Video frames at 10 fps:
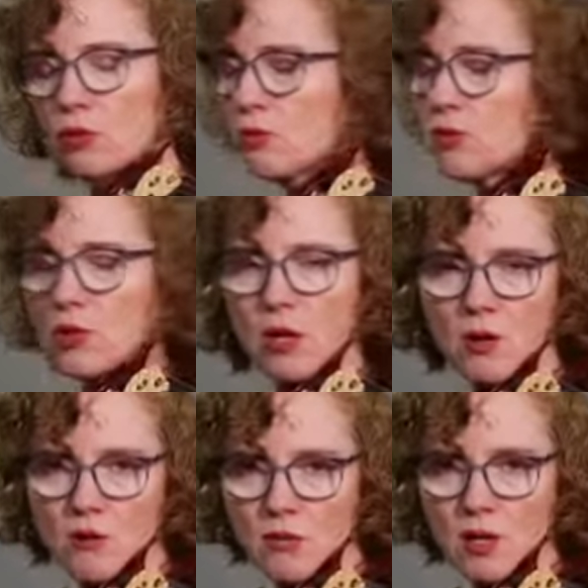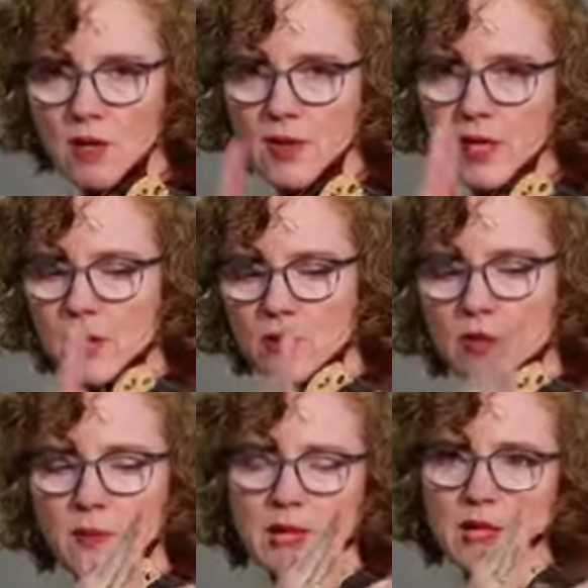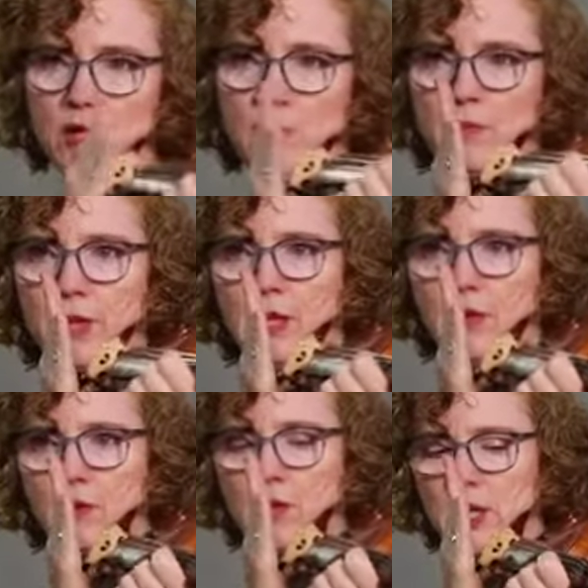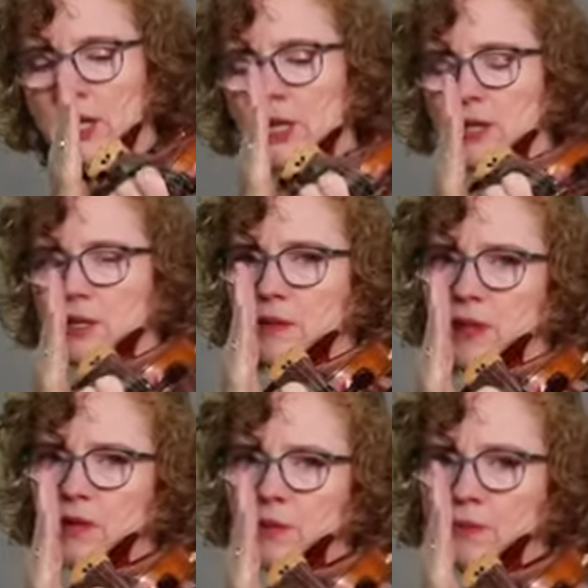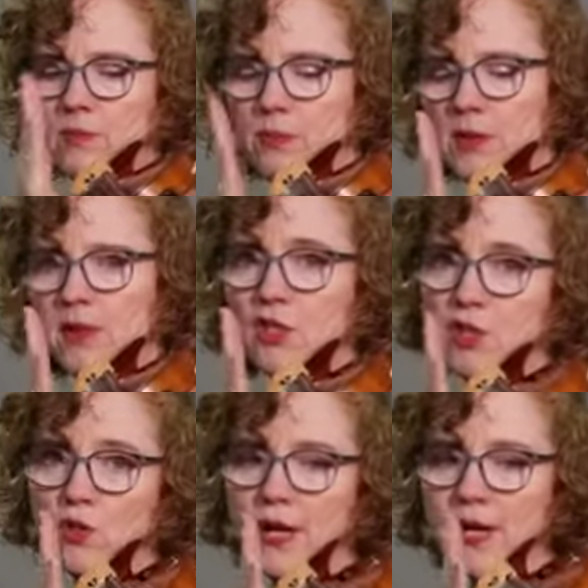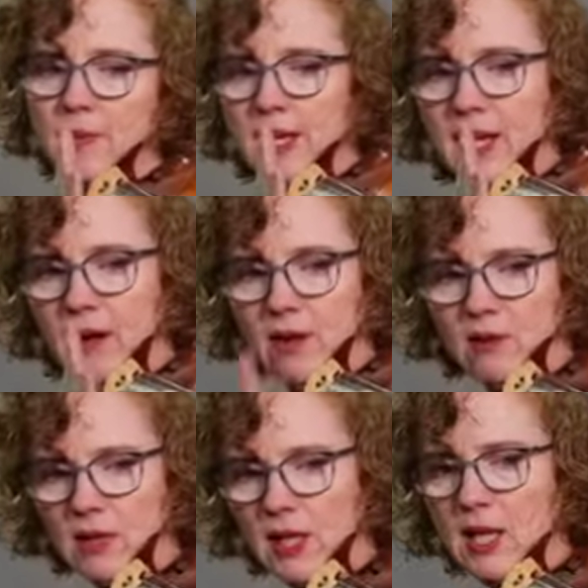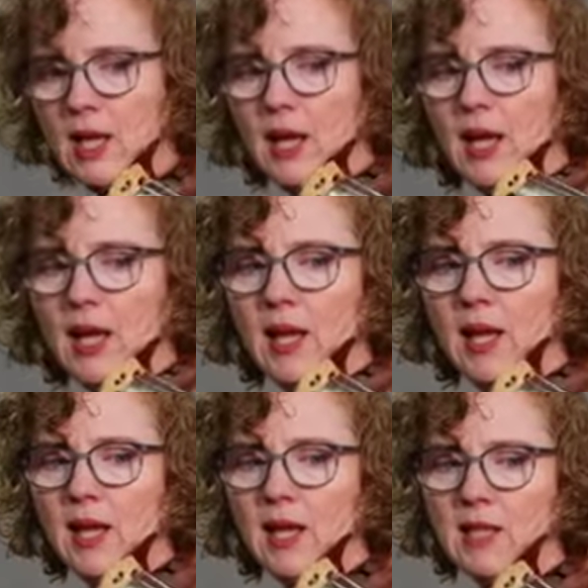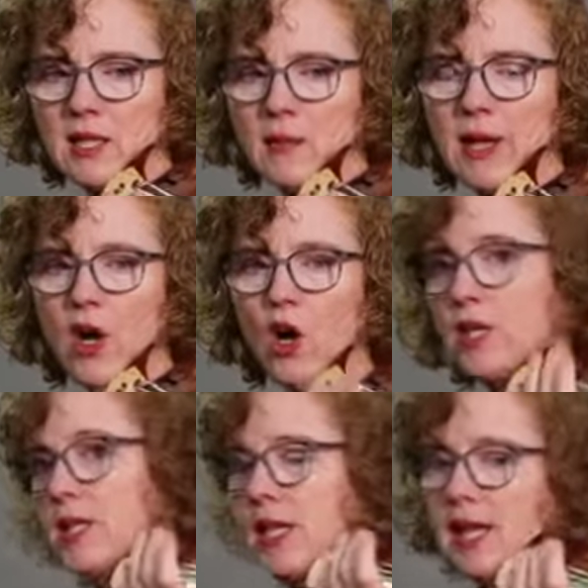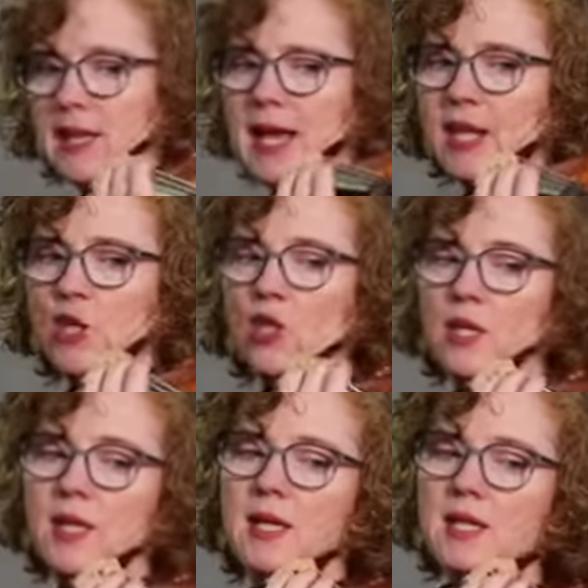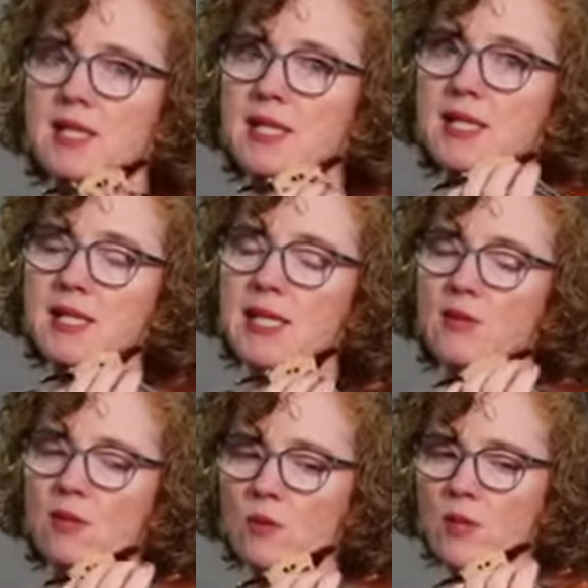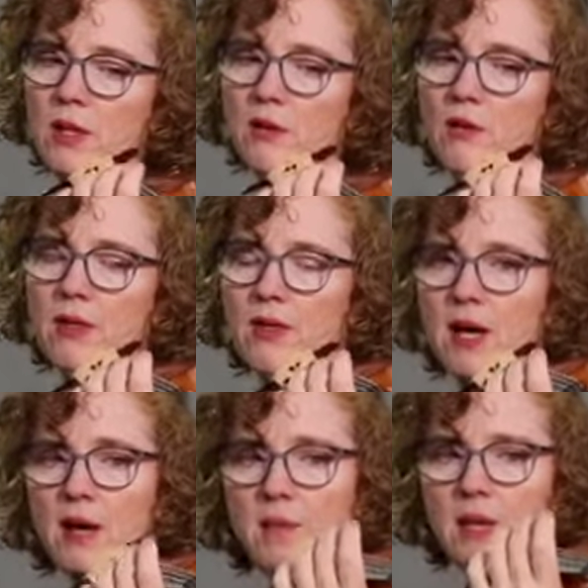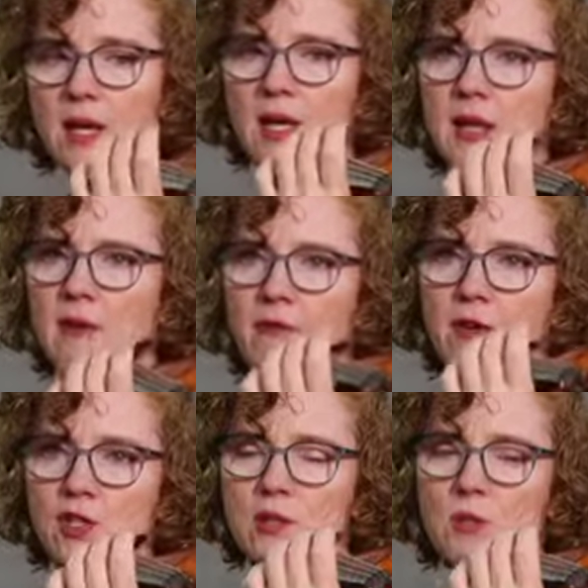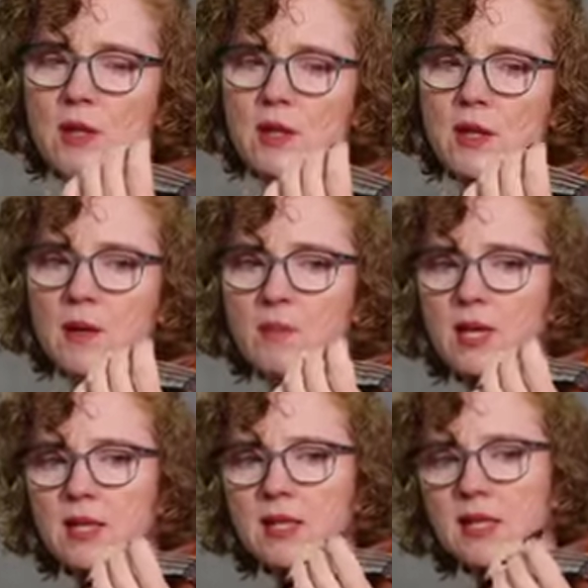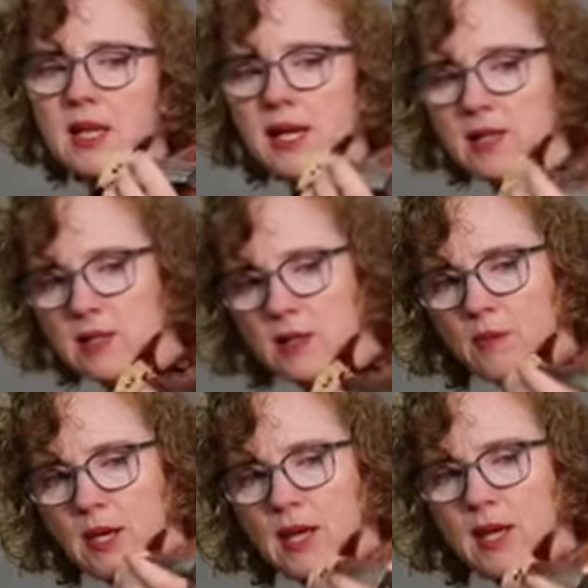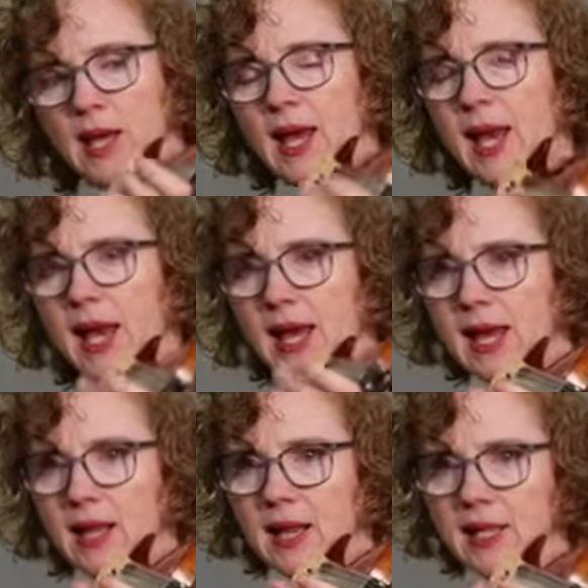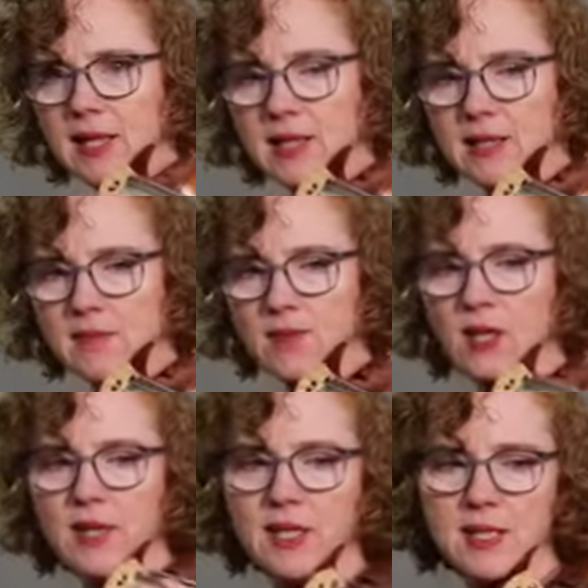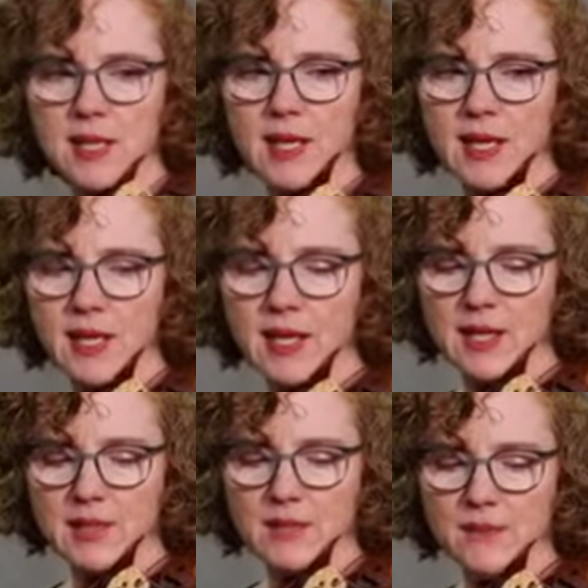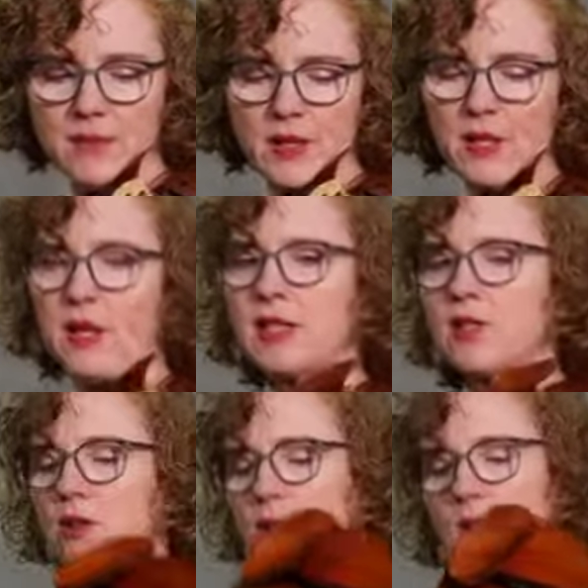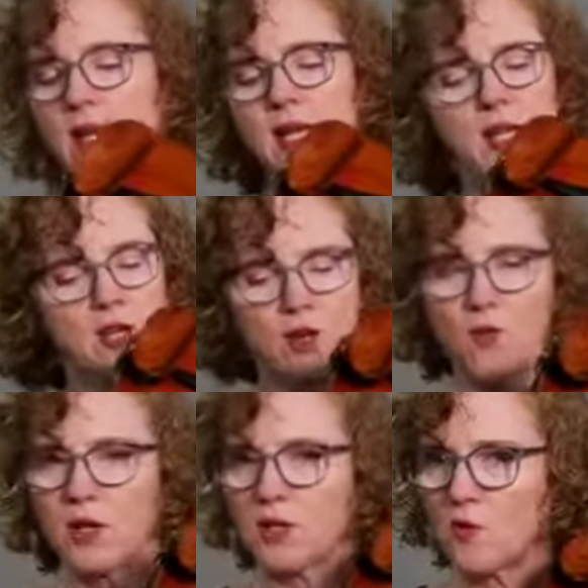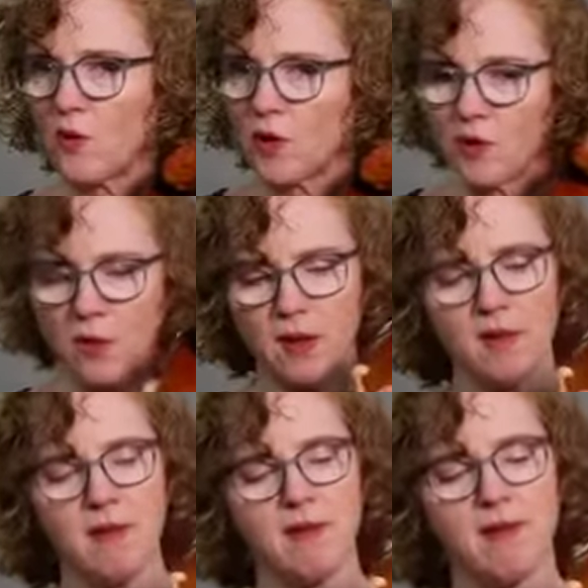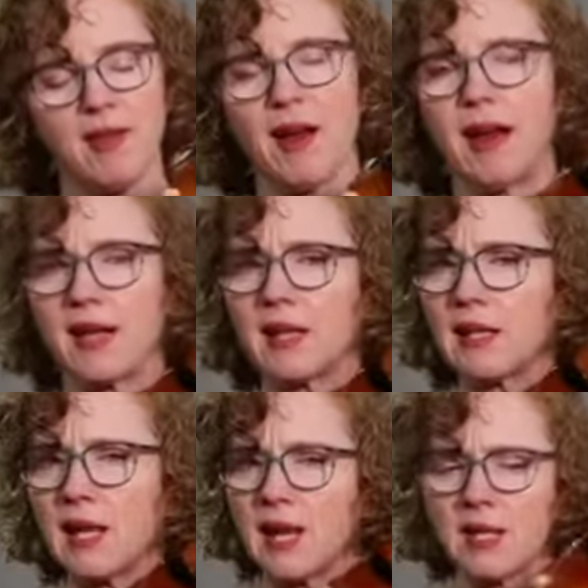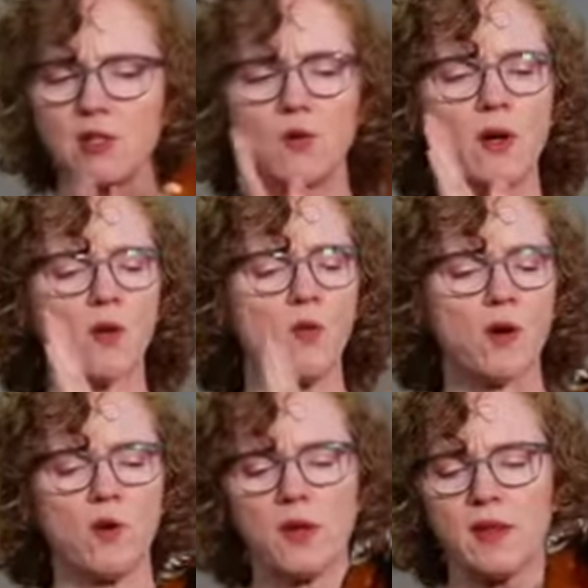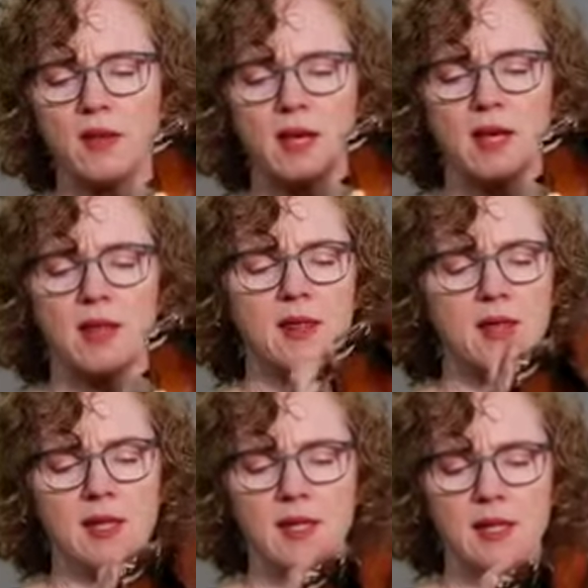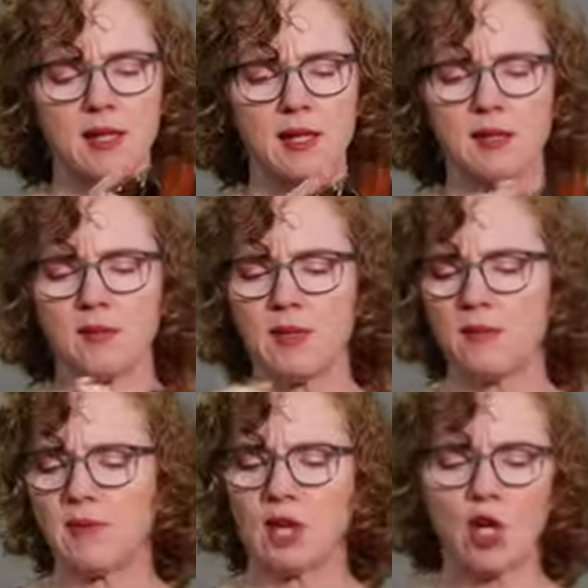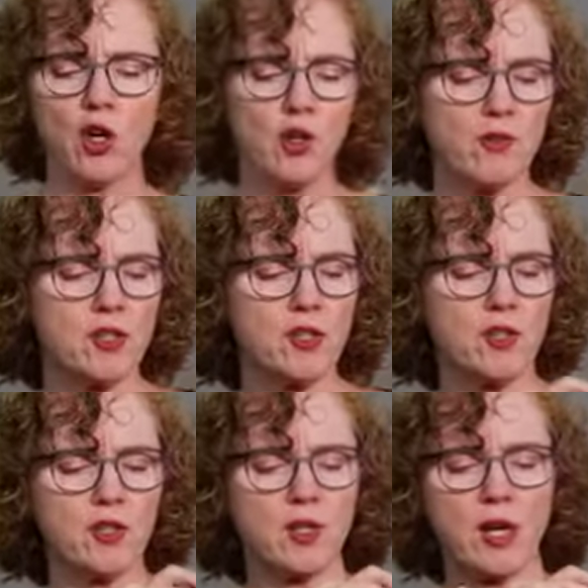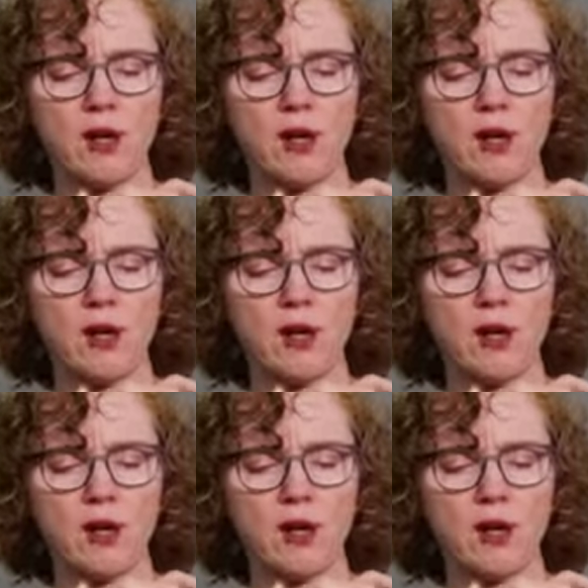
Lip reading: lose tone on the E string because your bow is going to be going pretty much straight up and down, and then it's going to be hard to get that good seal with your thumb, that friction with the thumb, because the neck is going to be hanging like this on the inside of the hand. All right, so you want to work with the height of the legs. You want to work with the curvature